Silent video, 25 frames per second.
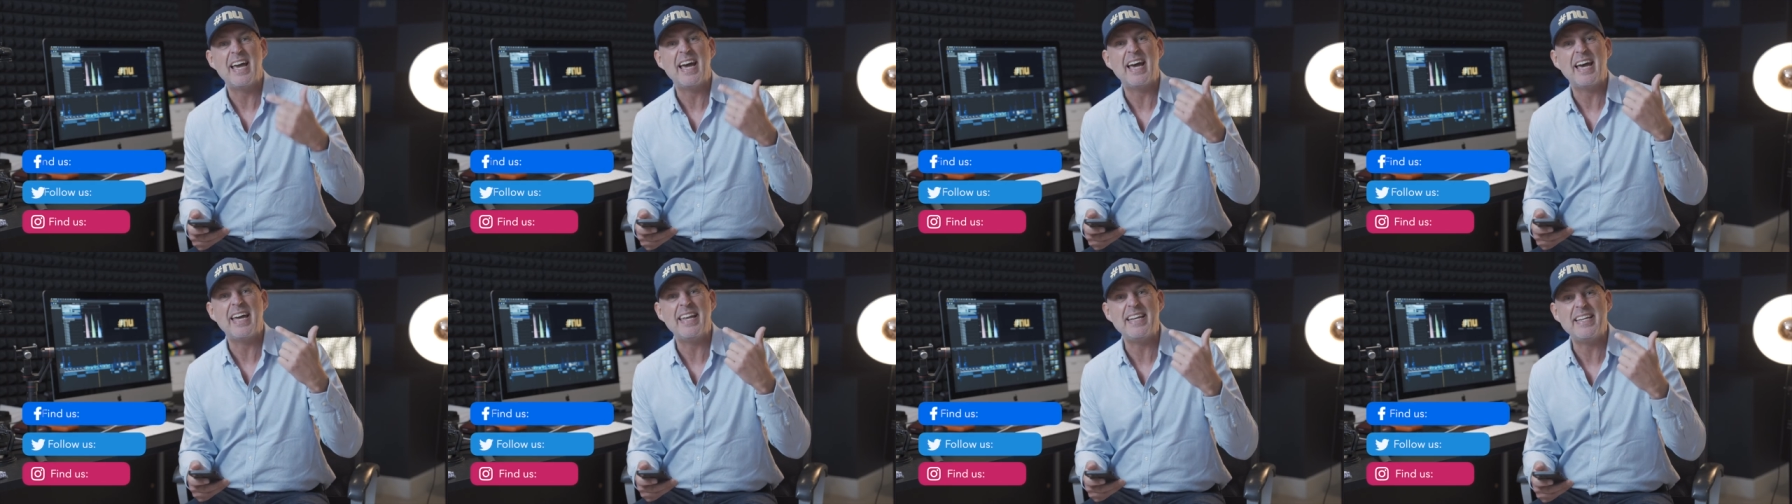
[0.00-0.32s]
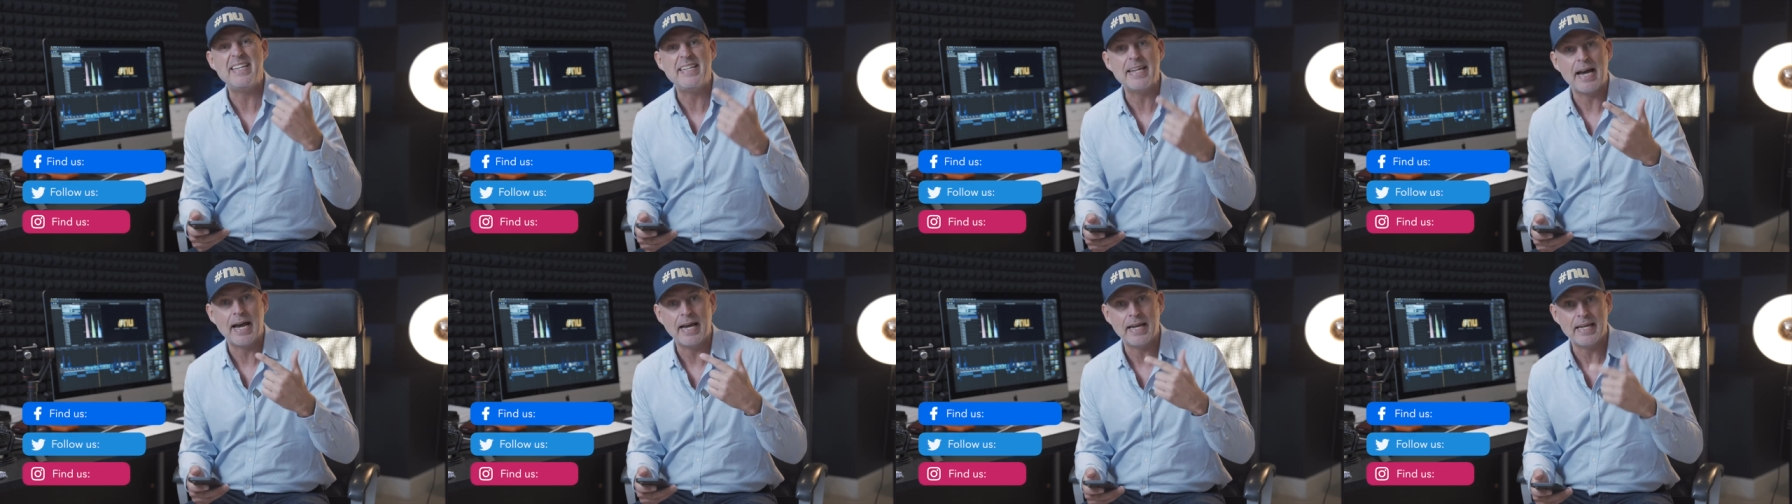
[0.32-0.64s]
a
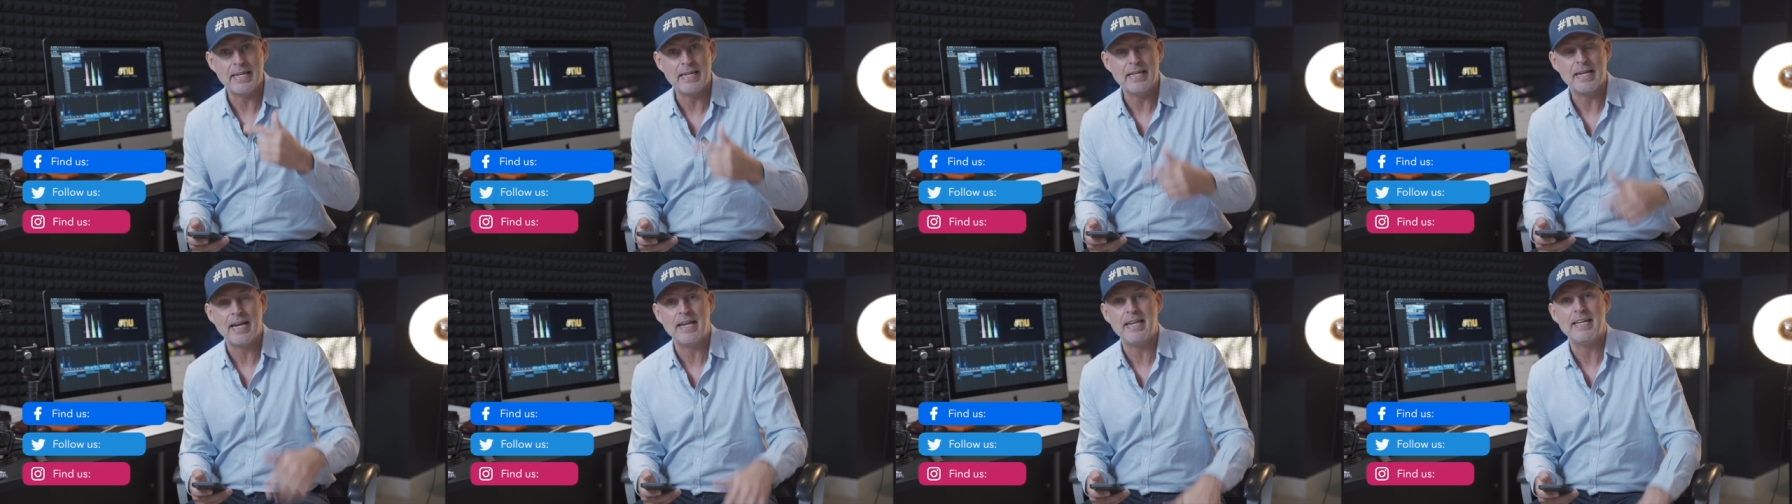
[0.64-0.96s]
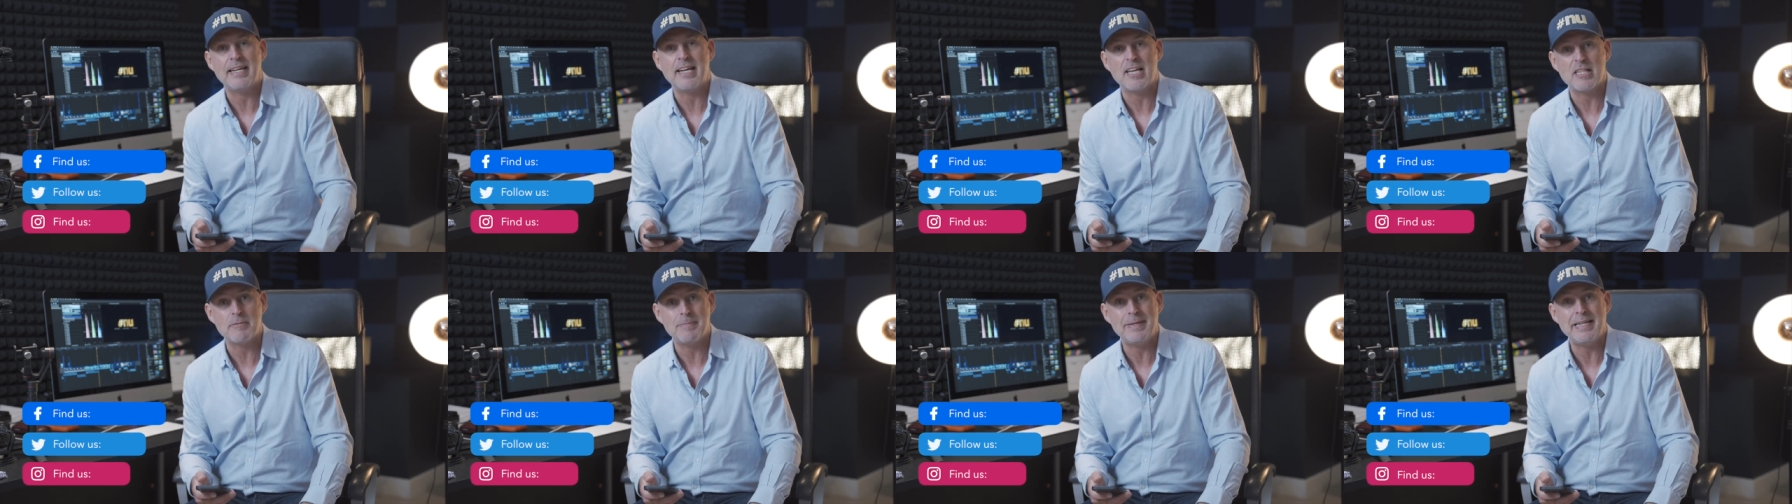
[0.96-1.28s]
day and it
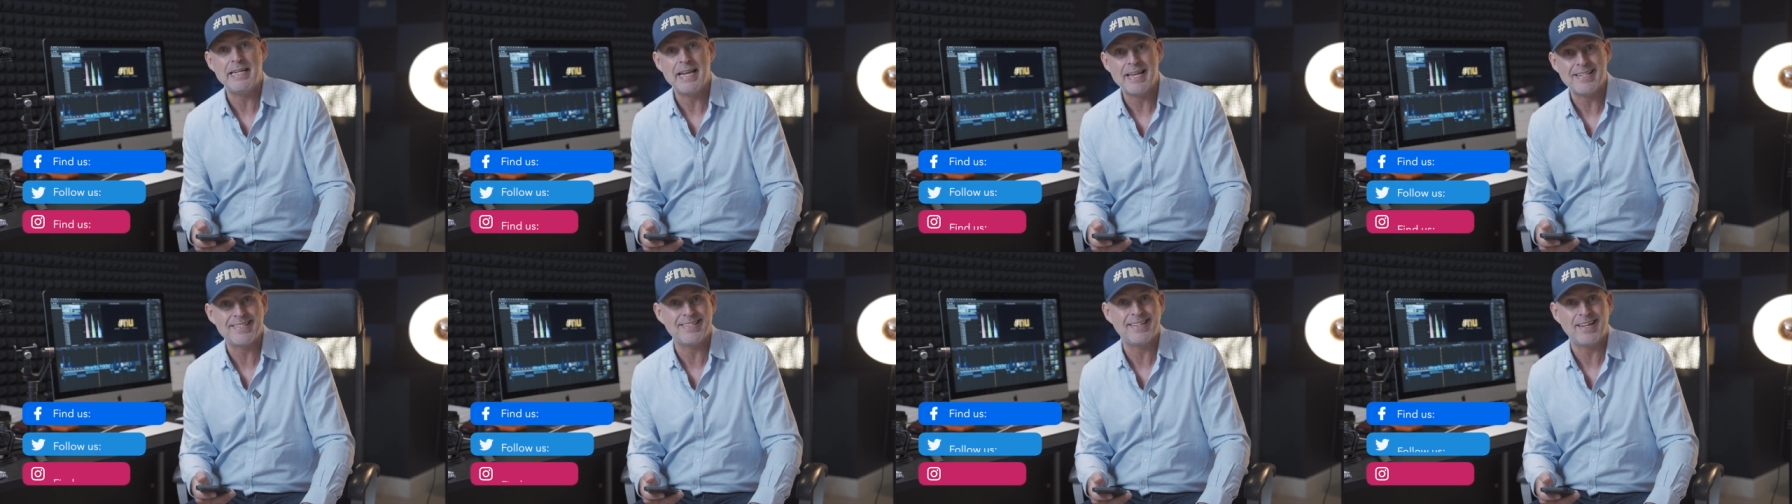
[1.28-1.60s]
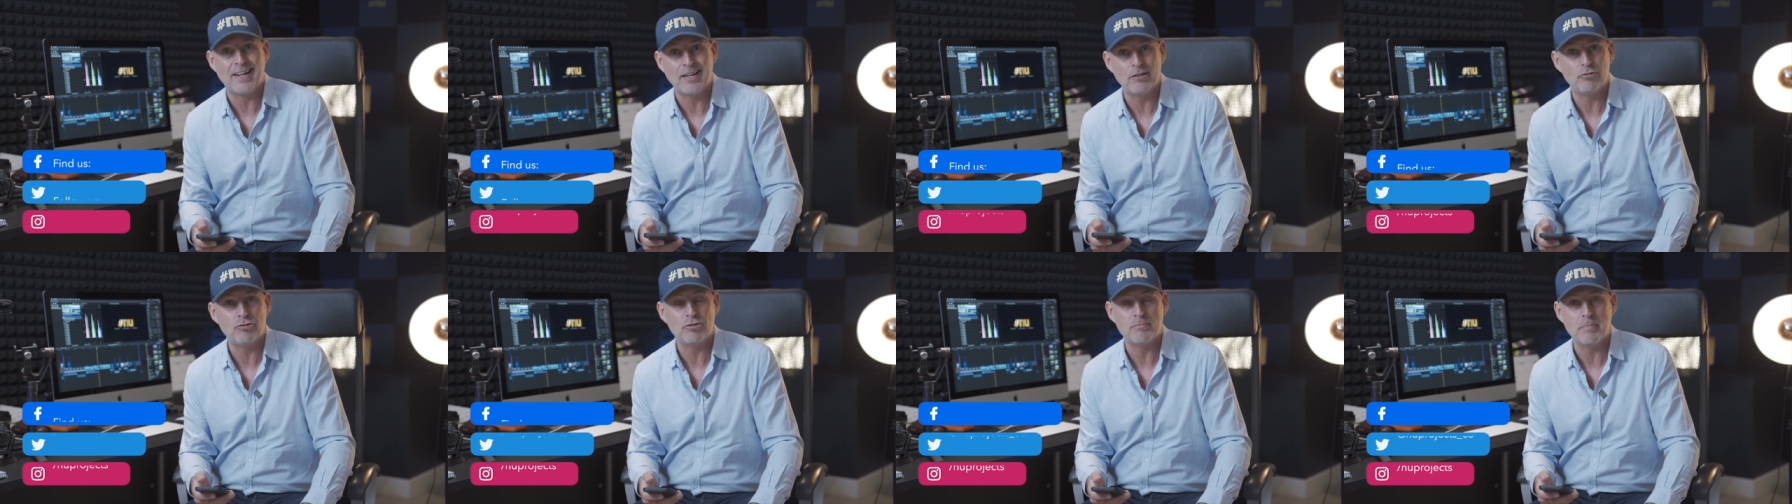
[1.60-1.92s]
gets me less than
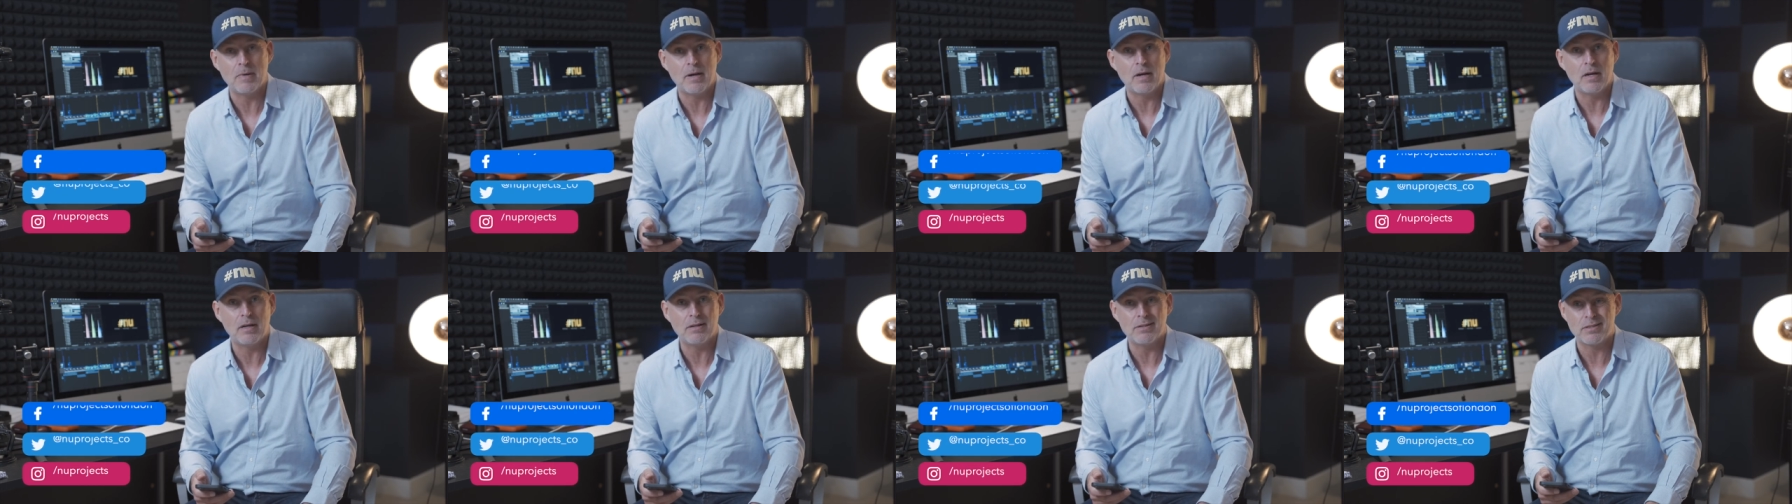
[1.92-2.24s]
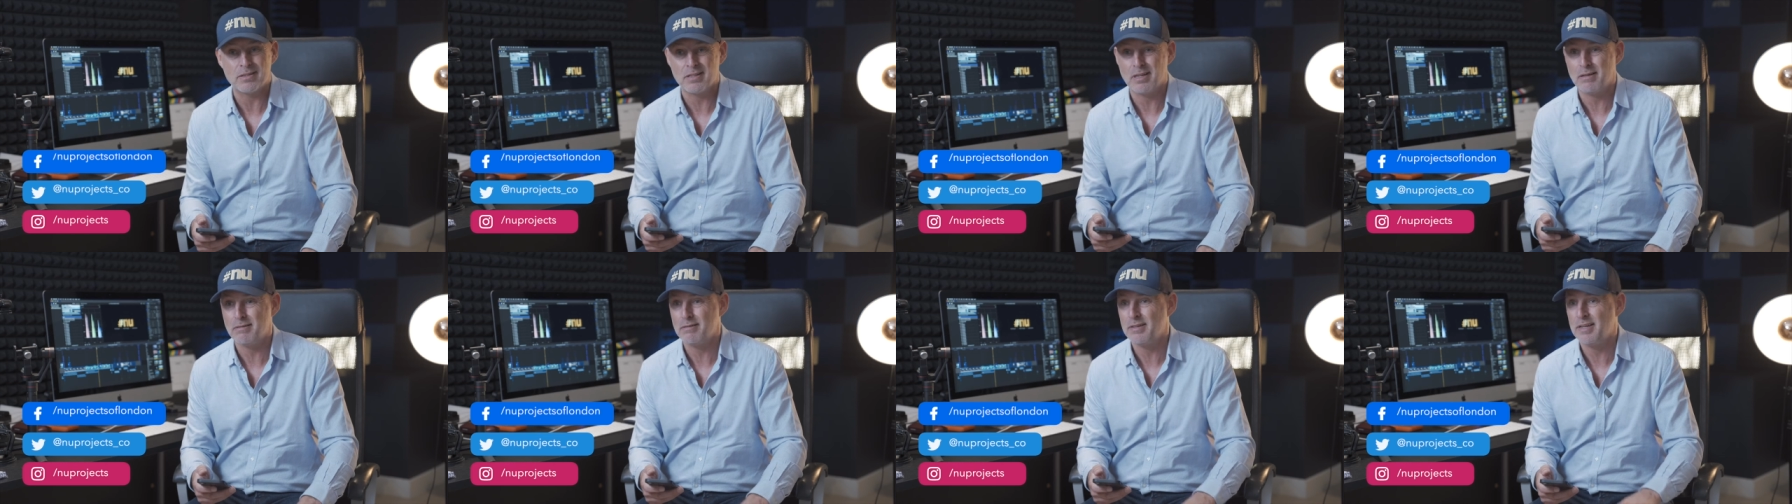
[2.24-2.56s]
100 miles.
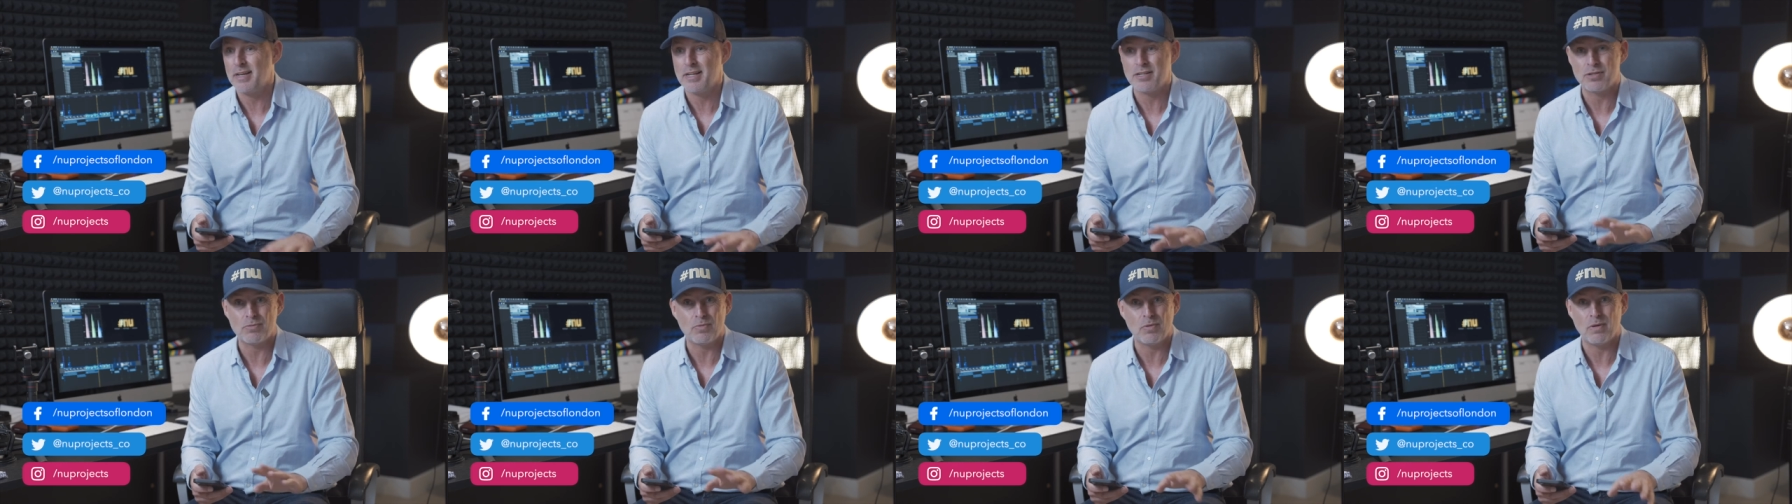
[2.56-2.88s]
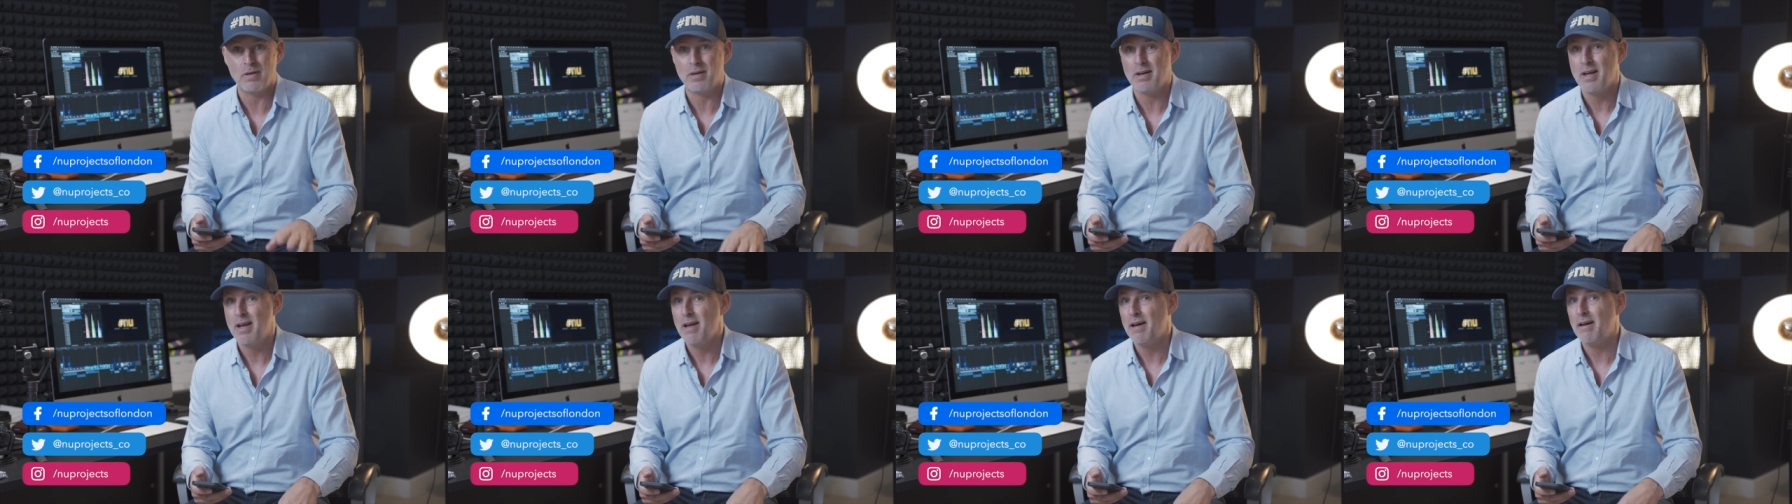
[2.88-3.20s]
So guess what?